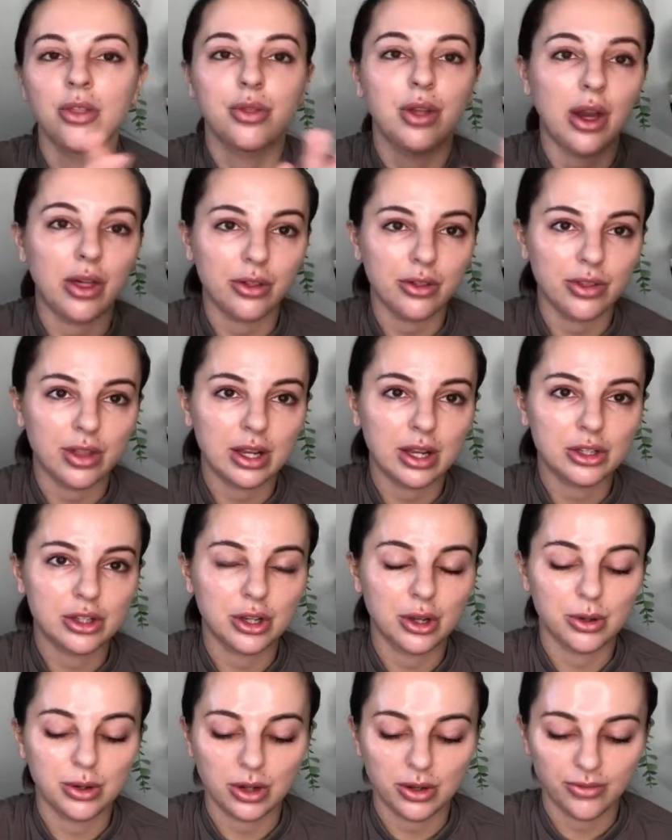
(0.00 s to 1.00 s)
The other thing
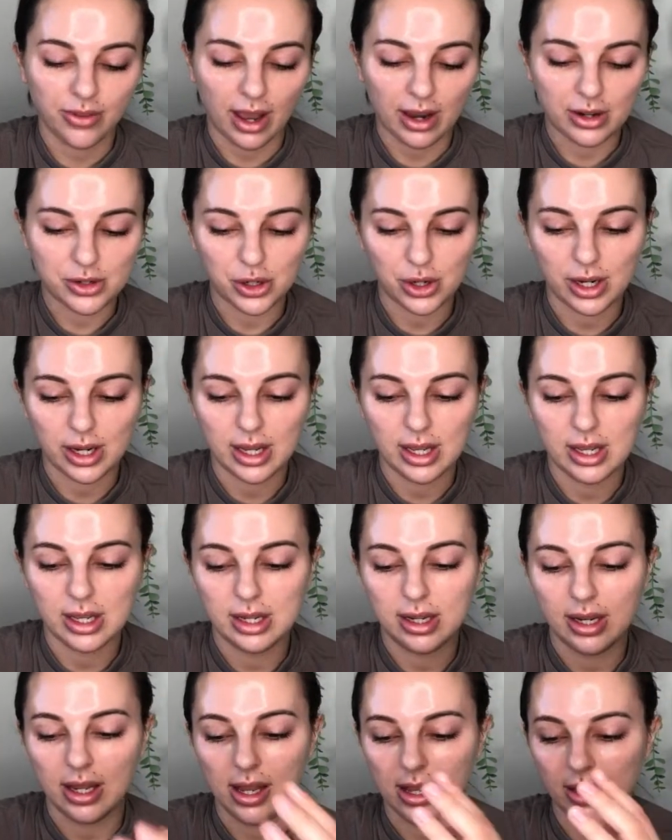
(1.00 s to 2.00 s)
too to factor
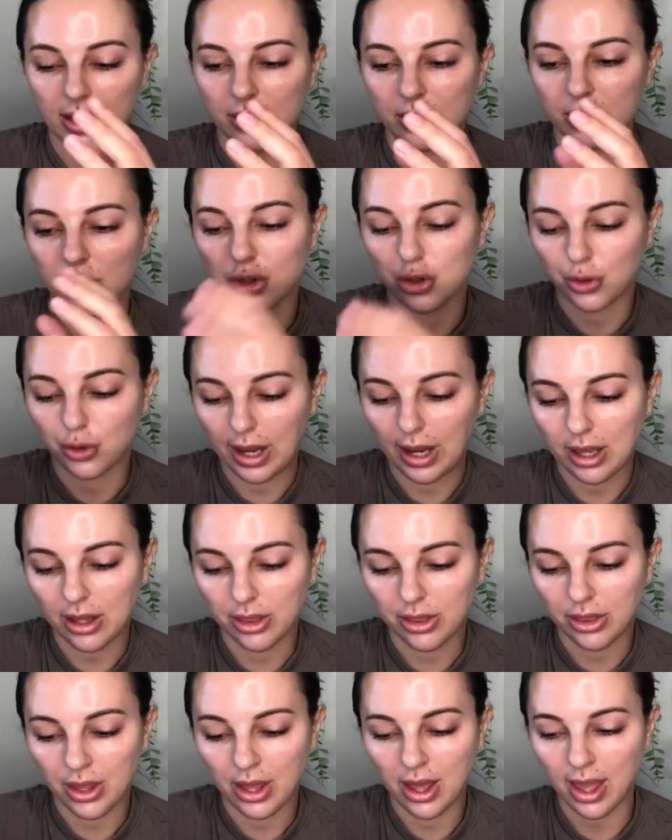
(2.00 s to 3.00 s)
in is strength
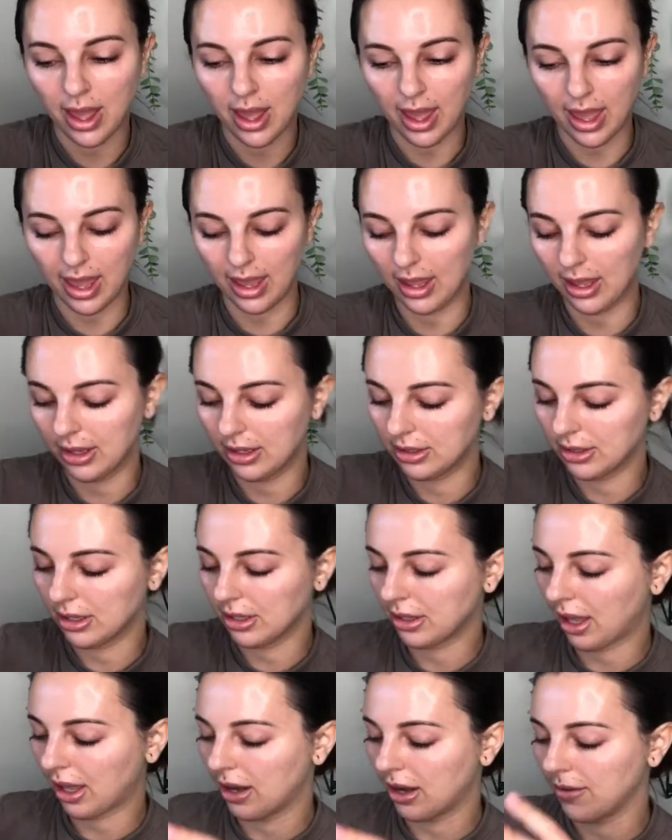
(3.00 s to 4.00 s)
and
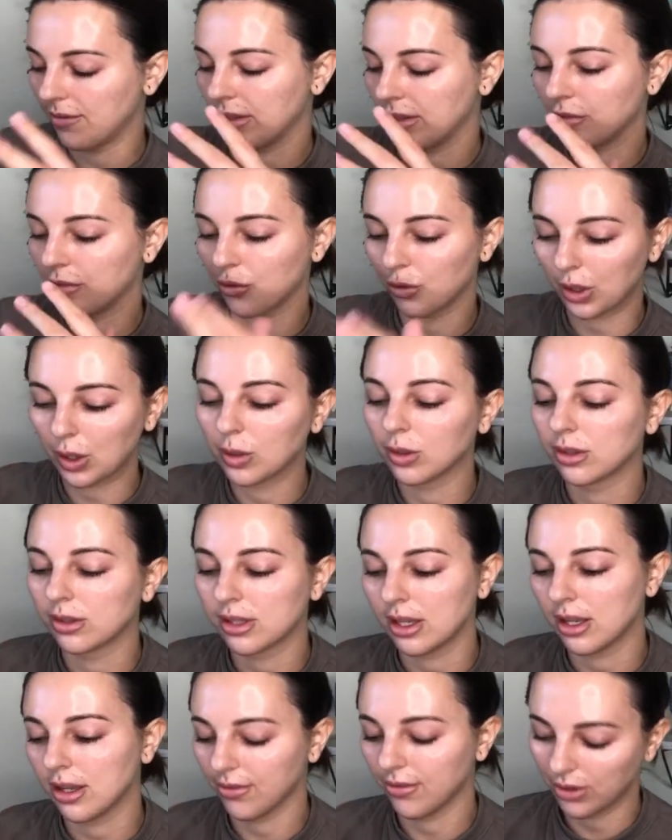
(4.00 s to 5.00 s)
kind of the
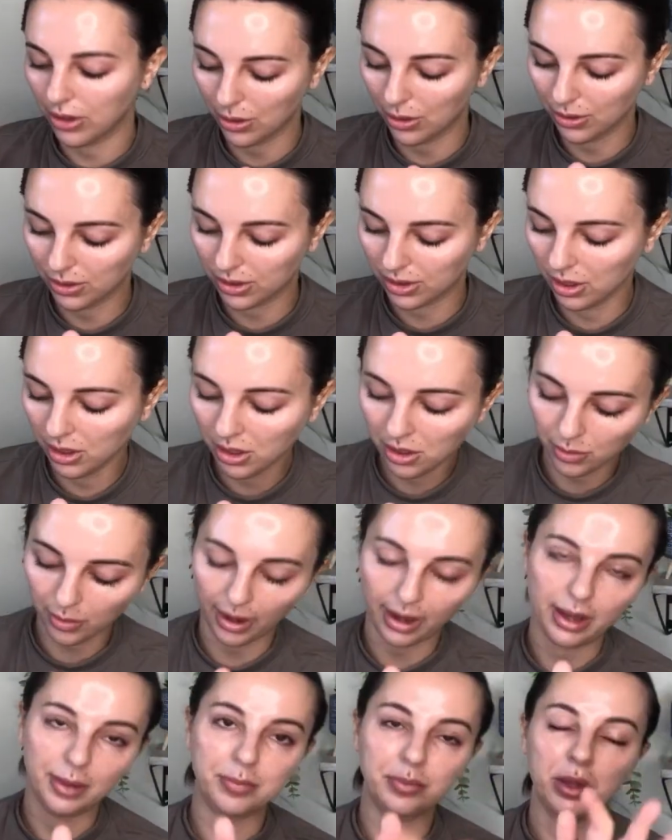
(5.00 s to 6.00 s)
frequency of use,
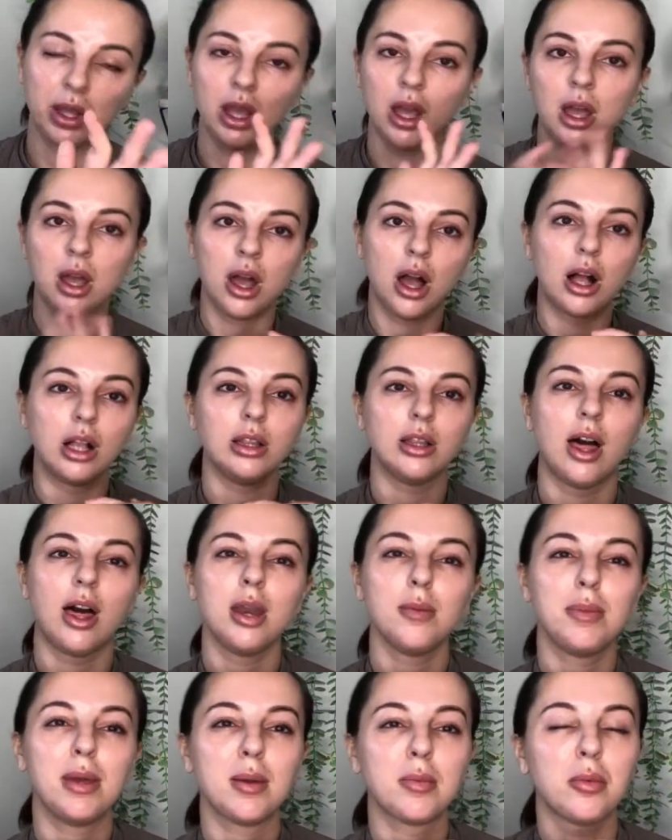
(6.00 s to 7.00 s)
right? A lot of
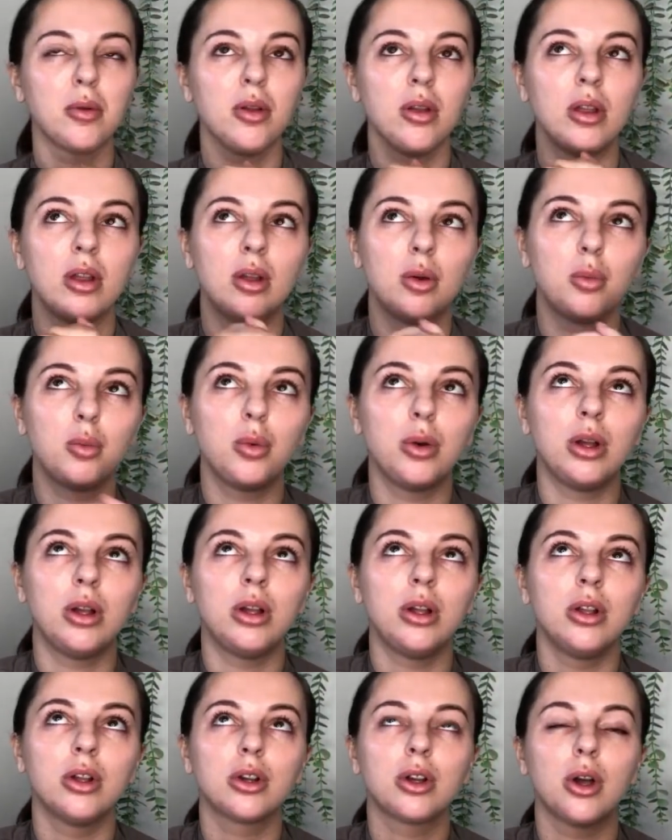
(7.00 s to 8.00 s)
people
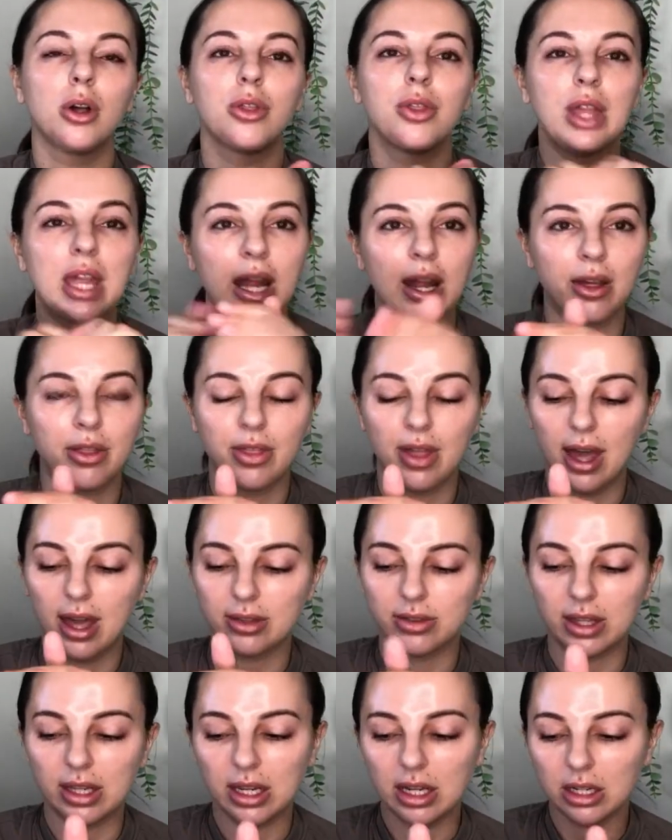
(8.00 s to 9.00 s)
will think that
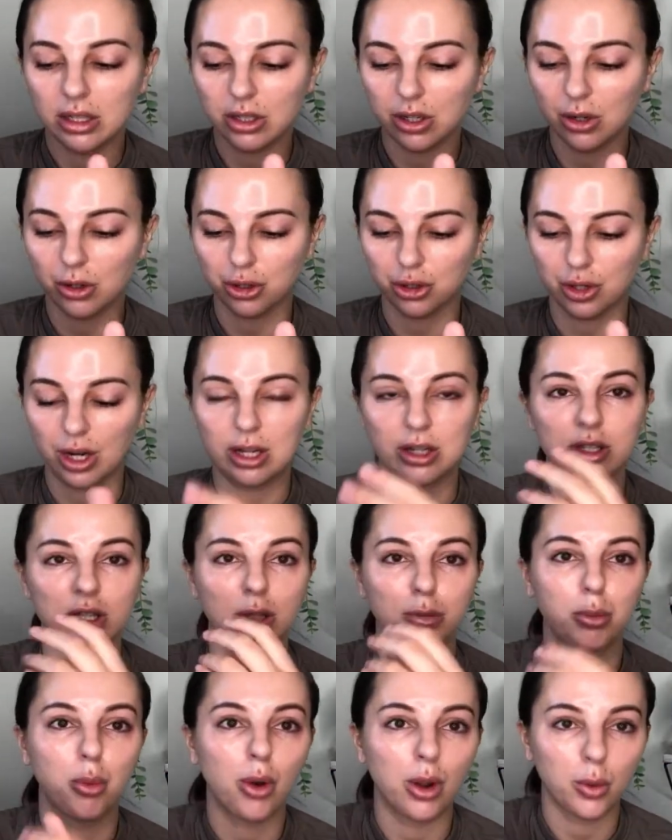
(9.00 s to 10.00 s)
they need to go straight to the
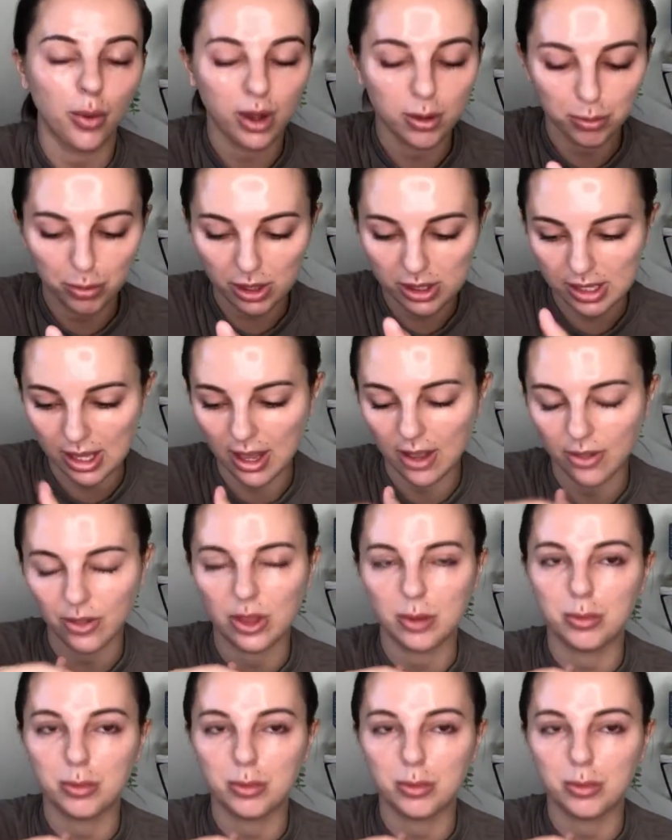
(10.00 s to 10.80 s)
0.1%, the